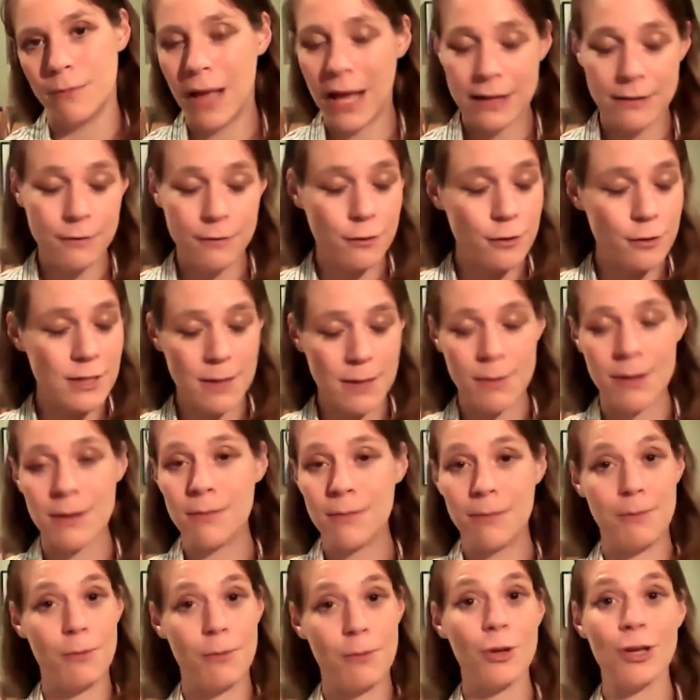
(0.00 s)
And full-time
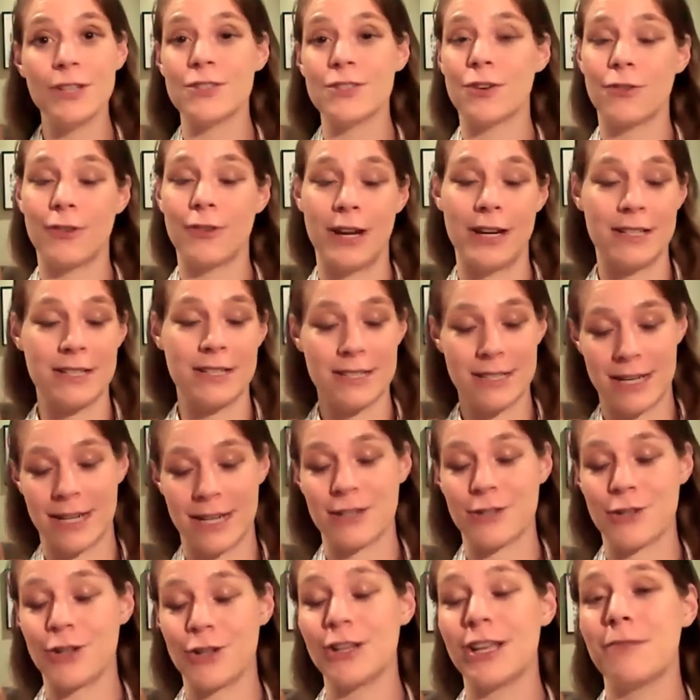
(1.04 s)
employees are great,
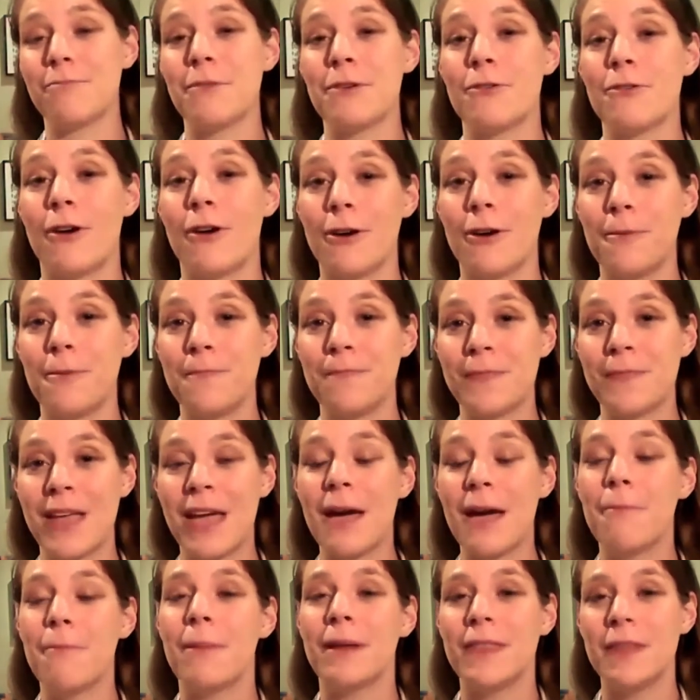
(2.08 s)
like, don't get me wrong,
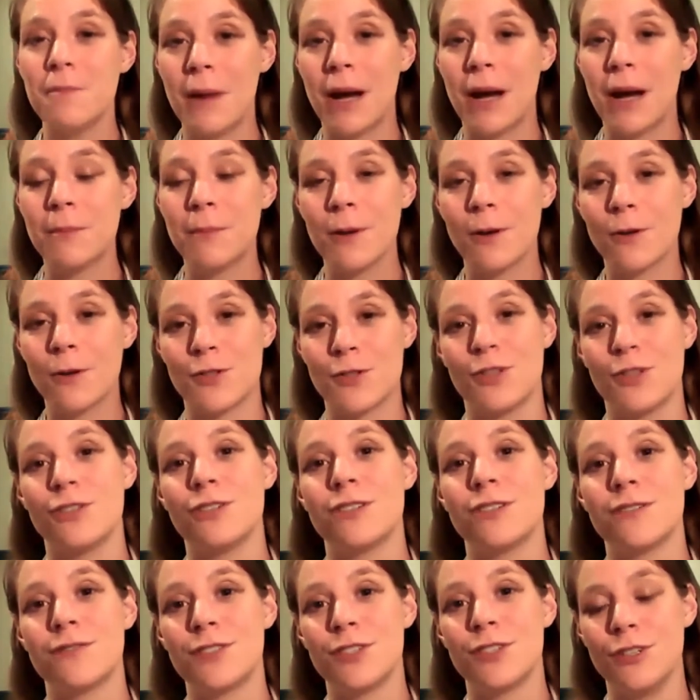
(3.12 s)
but there might be
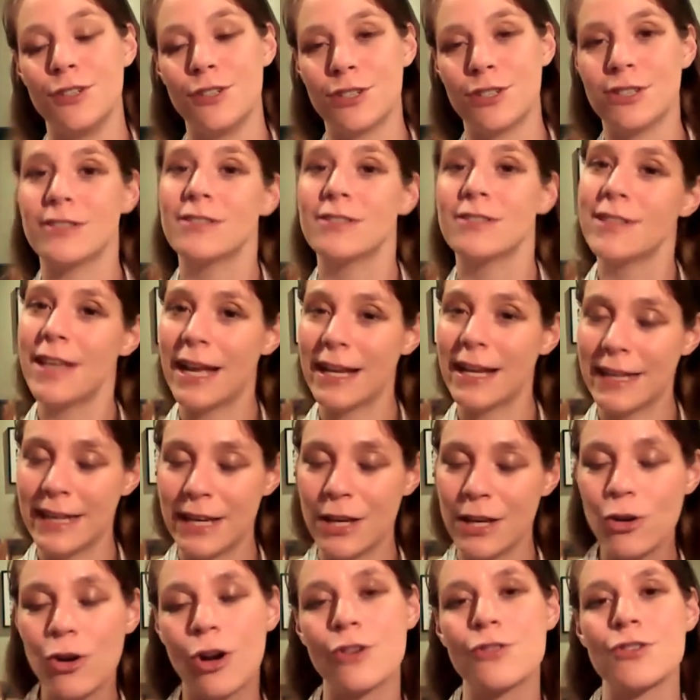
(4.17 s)
alternative solutions, like
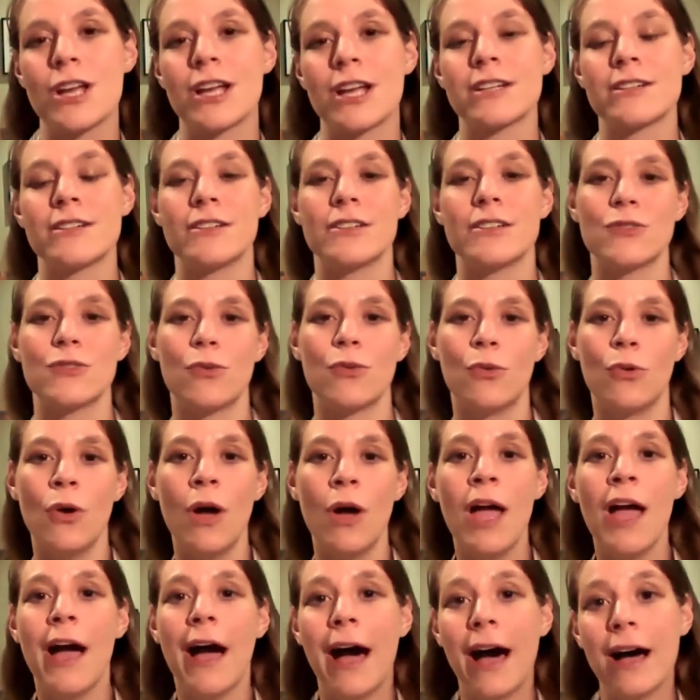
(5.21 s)
getting contractors
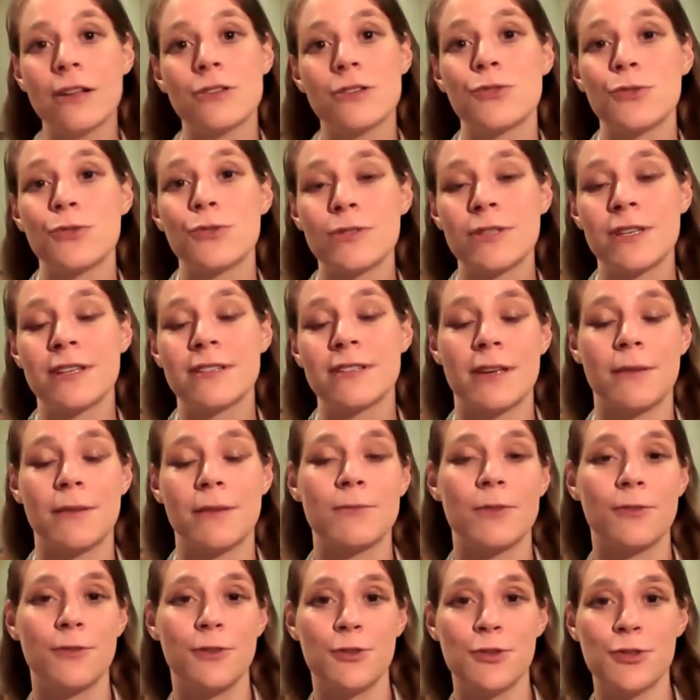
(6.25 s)
or outsourcing
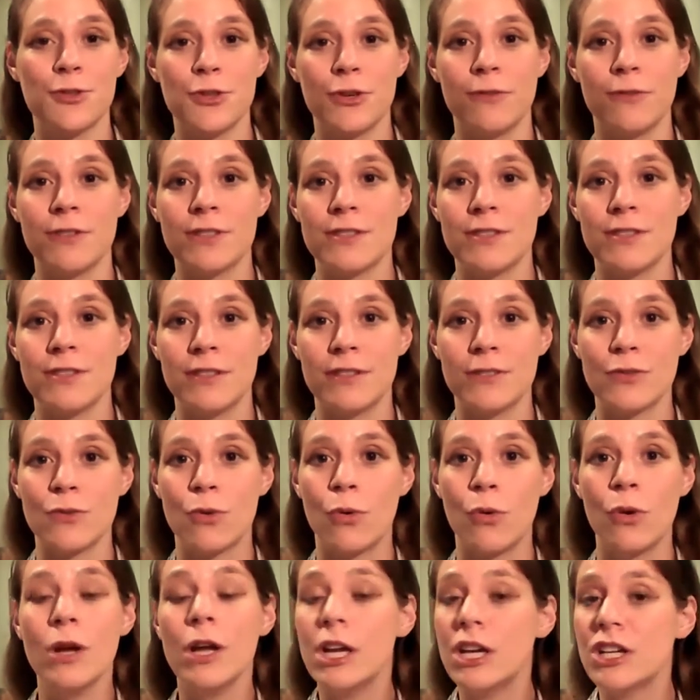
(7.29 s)
some of your services
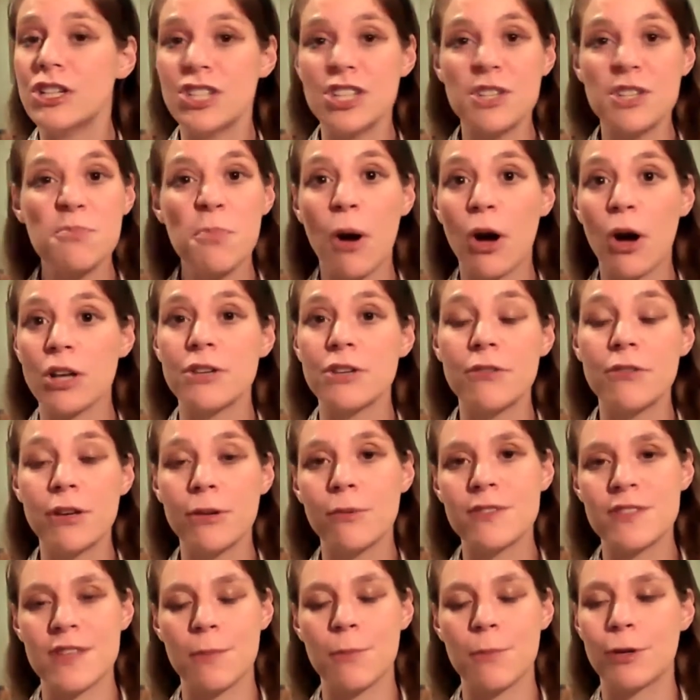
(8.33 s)
or just partnering
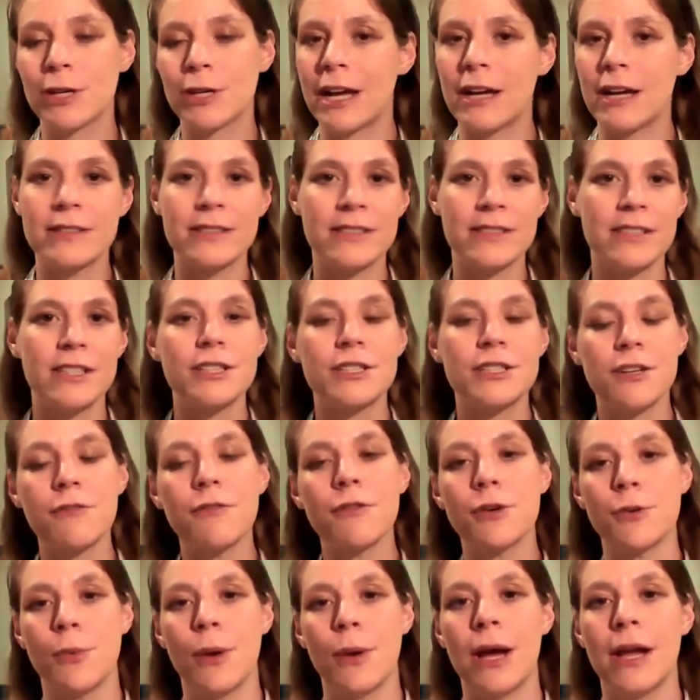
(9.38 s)
with someone else in a
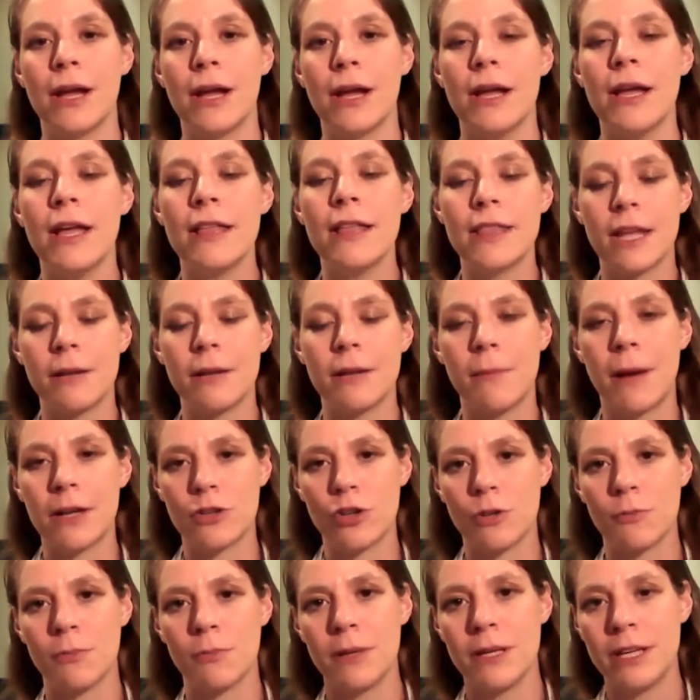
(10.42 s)
different way that
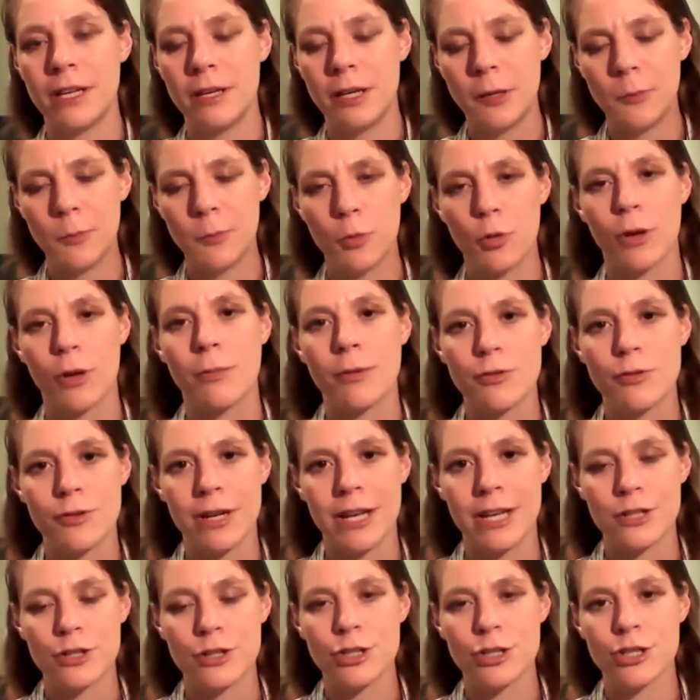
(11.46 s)
might not be in an employment
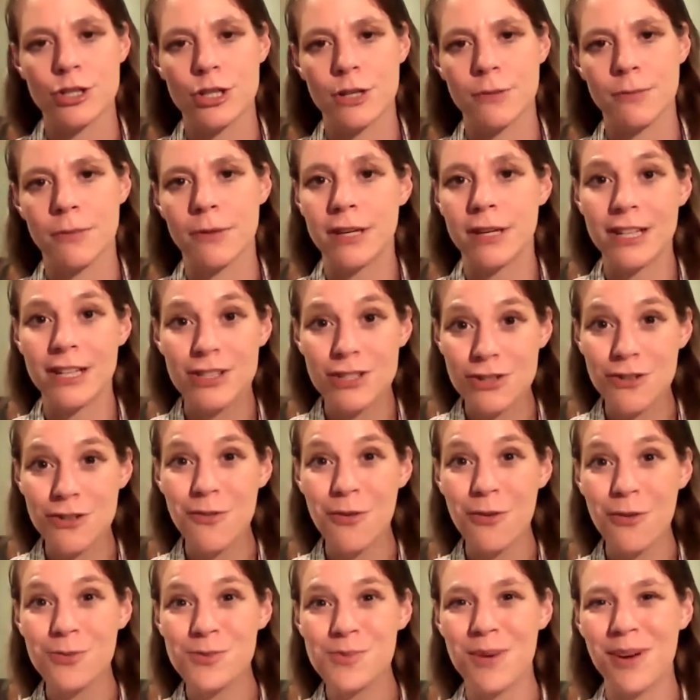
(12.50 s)
relationship. It
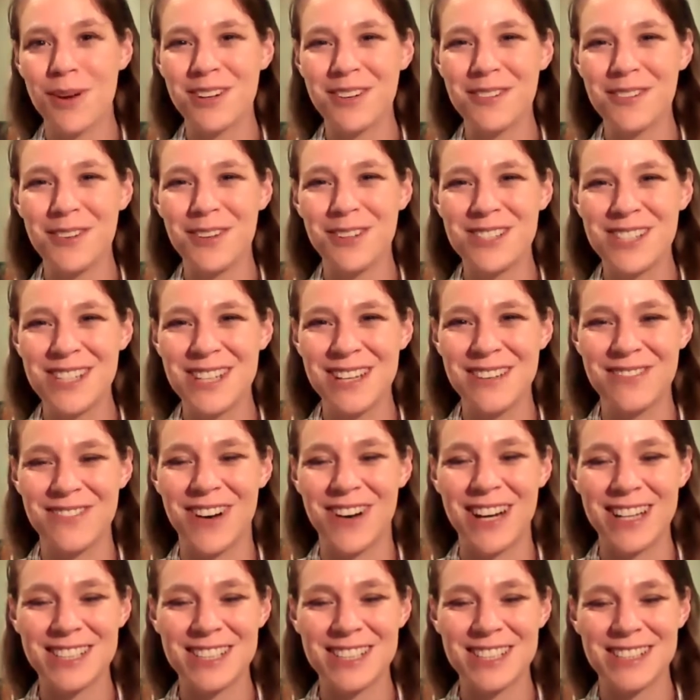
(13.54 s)
still forms part of your team,
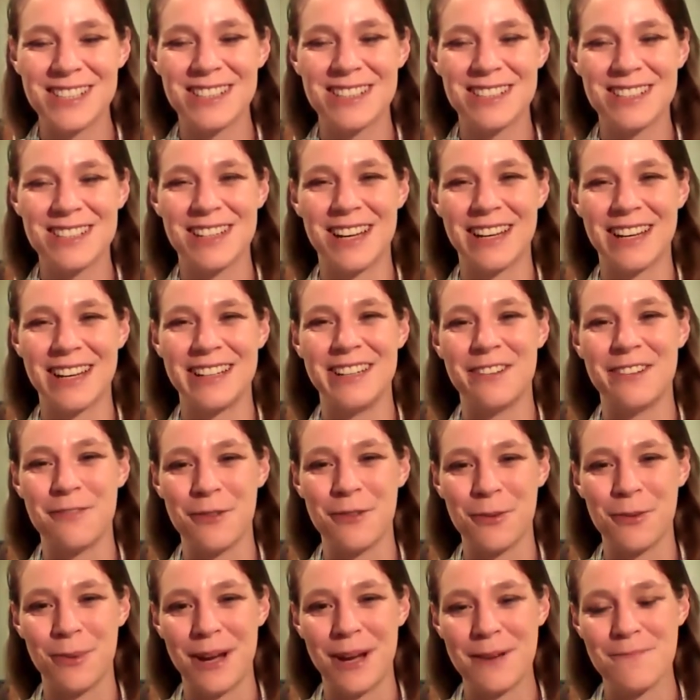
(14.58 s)
right? Just in a slightly
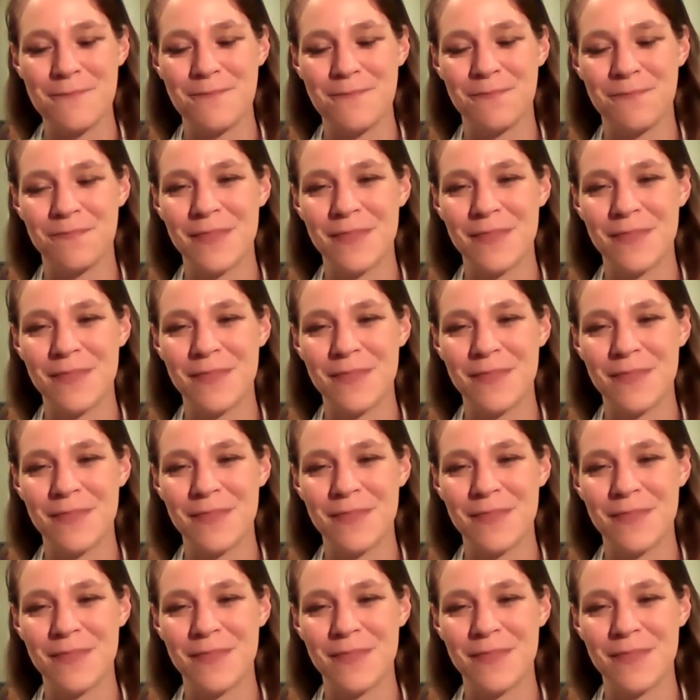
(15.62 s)
different way.